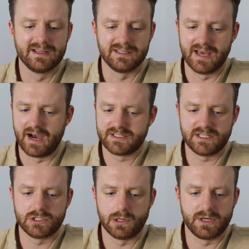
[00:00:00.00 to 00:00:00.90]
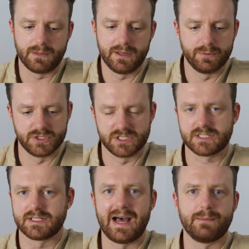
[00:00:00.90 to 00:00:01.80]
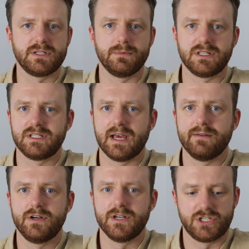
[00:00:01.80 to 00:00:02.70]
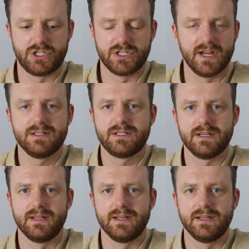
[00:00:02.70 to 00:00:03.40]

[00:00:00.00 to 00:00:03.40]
yeah, I see so many people just slap something together and it's shit,